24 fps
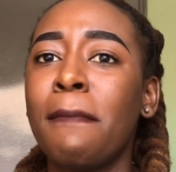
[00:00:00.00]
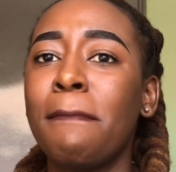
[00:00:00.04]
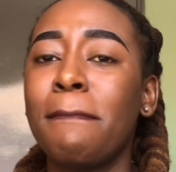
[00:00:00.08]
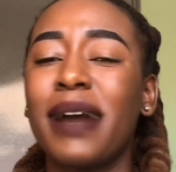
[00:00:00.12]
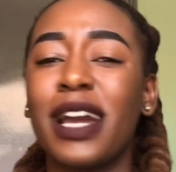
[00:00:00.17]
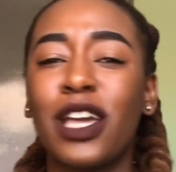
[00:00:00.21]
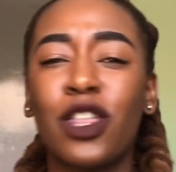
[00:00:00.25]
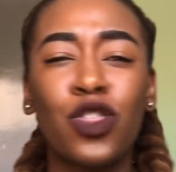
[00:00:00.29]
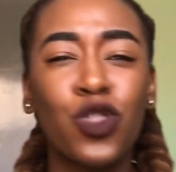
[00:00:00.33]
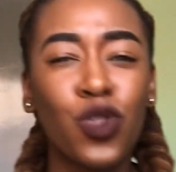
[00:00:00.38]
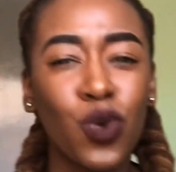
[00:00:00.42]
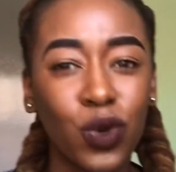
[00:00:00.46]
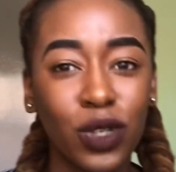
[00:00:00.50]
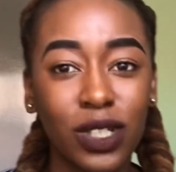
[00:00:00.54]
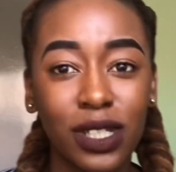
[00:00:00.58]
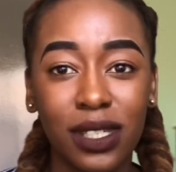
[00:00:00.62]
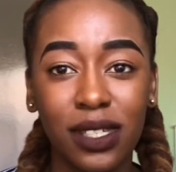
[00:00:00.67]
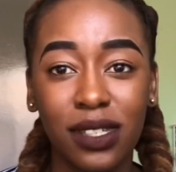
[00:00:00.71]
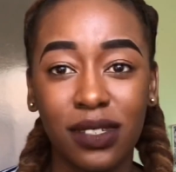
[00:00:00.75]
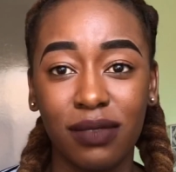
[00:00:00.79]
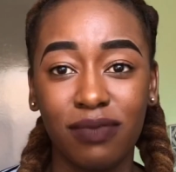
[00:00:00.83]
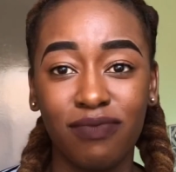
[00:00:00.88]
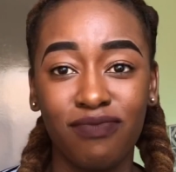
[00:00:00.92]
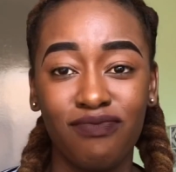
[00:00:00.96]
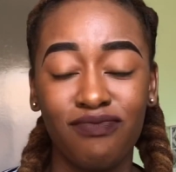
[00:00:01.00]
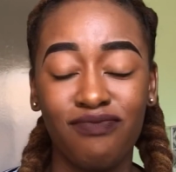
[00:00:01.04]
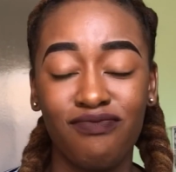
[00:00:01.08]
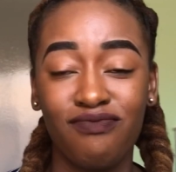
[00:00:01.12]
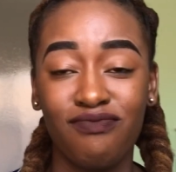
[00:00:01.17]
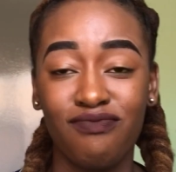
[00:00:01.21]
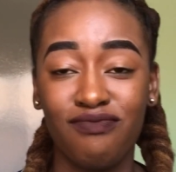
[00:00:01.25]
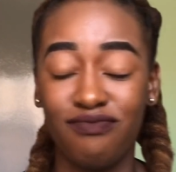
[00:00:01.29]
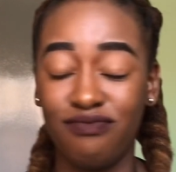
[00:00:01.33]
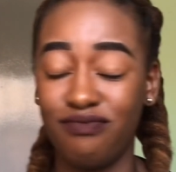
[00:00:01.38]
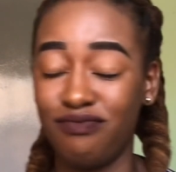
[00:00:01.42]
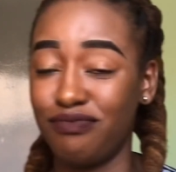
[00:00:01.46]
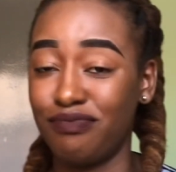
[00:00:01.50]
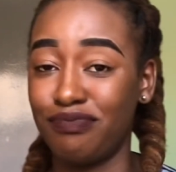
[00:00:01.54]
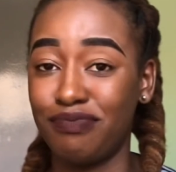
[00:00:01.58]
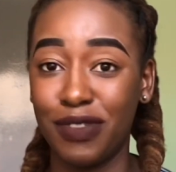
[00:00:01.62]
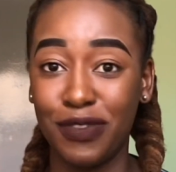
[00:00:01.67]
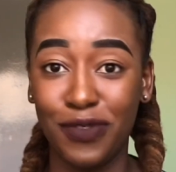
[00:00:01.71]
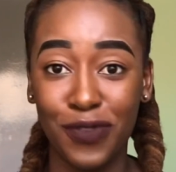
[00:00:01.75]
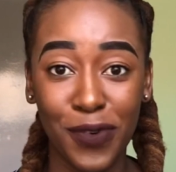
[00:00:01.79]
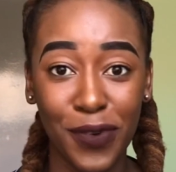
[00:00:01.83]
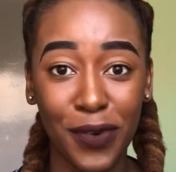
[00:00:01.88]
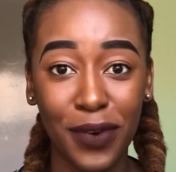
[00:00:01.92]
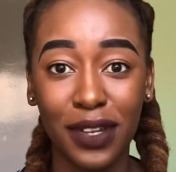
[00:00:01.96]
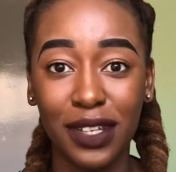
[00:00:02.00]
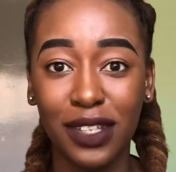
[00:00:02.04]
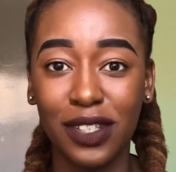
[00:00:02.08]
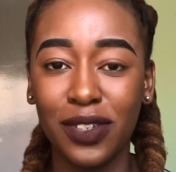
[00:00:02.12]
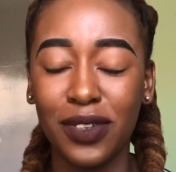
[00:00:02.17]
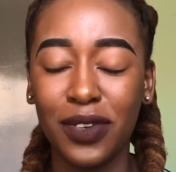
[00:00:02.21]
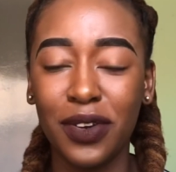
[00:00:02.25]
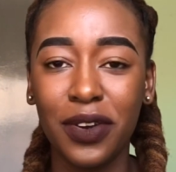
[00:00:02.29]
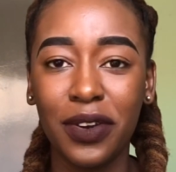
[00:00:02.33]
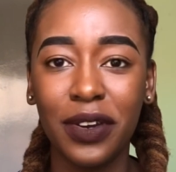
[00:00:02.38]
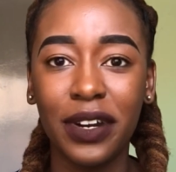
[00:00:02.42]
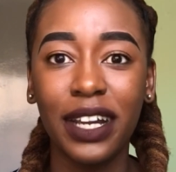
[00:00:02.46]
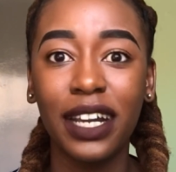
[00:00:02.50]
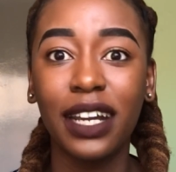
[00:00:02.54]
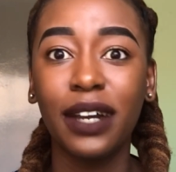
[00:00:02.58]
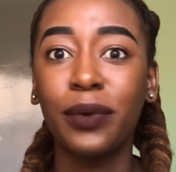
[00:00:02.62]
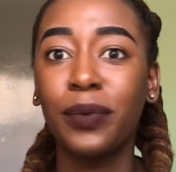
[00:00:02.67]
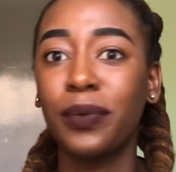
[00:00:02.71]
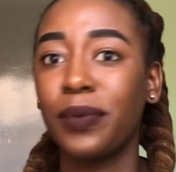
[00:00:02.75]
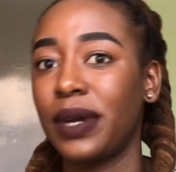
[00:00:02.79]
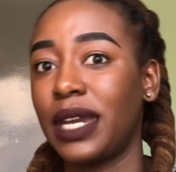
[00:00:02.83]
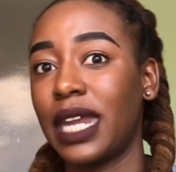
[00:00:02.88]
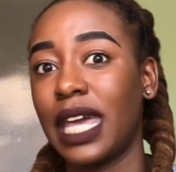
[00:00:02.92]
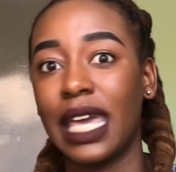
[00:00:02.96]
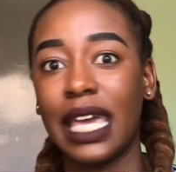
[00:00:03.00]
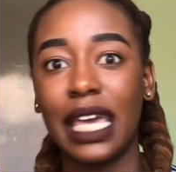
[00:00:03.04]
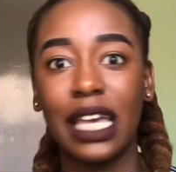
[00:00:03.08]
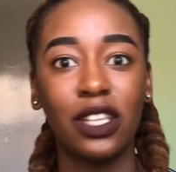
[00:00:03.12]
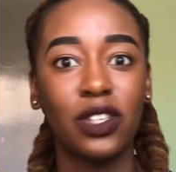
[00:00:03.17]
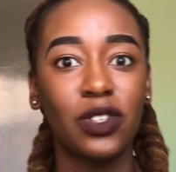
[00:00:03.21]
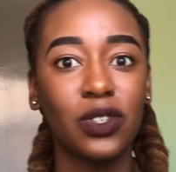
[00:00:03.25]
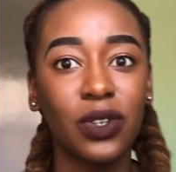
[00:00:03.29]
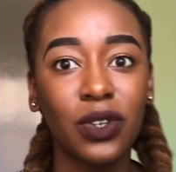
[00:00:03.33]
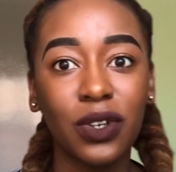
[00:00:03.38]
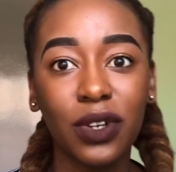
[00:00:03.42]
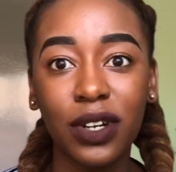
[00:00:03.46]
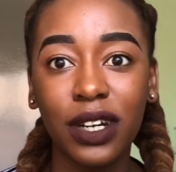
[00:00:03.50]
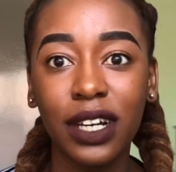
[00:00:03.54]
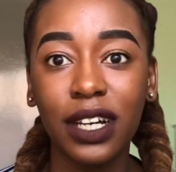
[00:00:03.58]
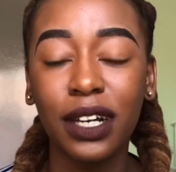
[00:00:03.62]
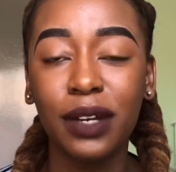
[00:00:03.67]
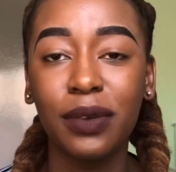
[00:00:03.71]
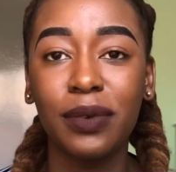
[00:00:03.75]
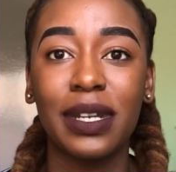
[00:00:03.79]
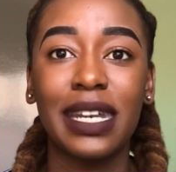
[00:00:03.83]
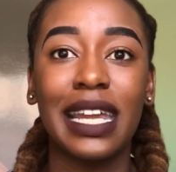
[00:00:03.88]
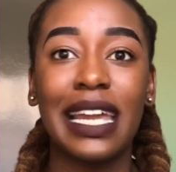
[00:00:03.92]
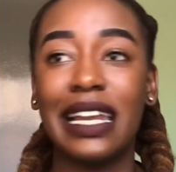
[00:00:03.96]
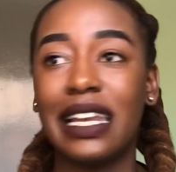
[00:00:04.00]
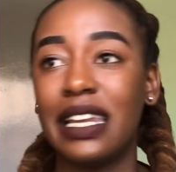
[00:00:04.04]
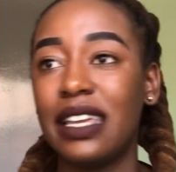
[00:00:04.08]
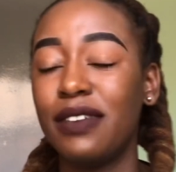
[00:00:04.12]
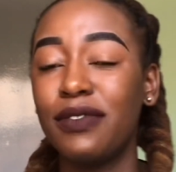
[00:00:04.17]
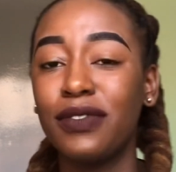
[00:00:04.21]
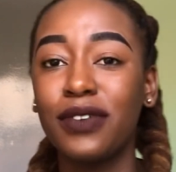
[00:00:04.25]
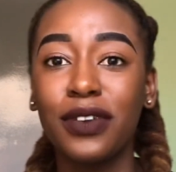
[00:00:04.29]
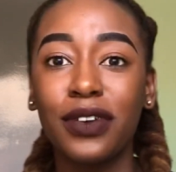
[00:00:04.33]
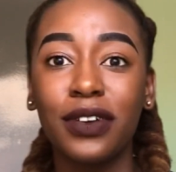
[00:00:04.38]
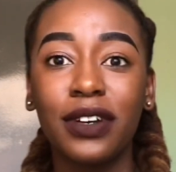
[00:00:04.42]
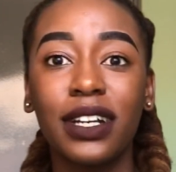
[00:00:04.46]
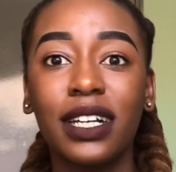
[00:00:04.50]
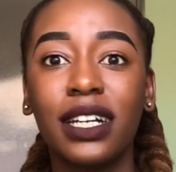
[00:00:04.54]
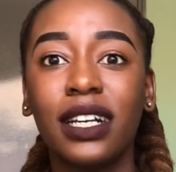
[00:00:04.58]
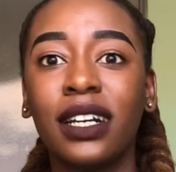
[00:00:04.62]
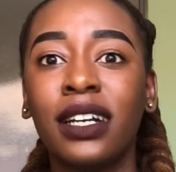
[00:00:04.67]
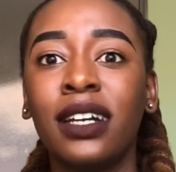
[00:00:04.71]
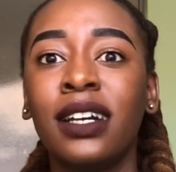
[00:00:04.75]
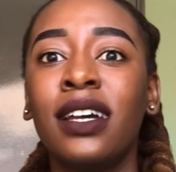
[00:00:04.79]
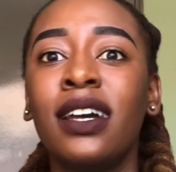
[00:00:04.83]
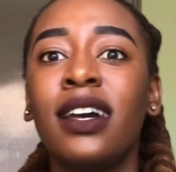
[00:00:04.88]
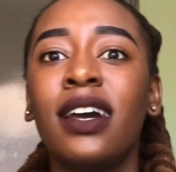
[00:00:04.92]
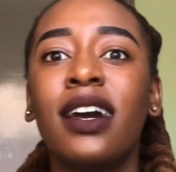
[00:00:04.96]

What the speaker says: my thoughts before going to Korea, when I get to Korea, when I leave Korea,